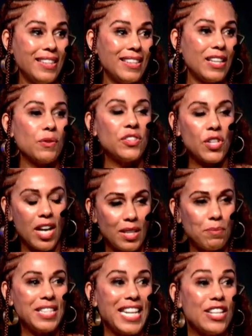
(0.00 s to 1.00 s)
There was
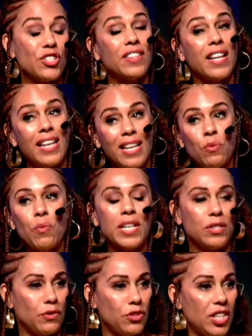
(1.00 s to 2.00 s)
documentation that in
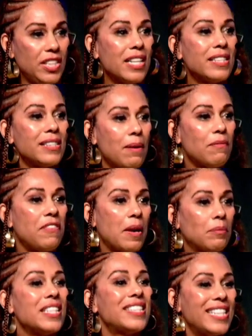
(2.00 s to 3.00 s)
West Virginia, some
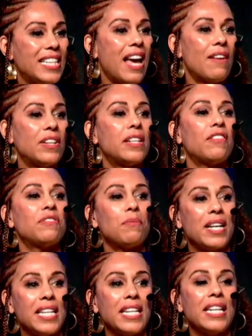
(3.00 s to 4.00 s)
families didn't have enough
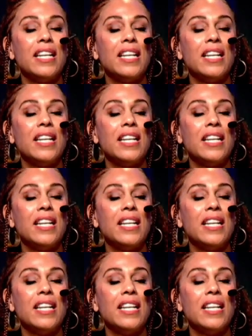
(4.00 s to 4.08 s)
money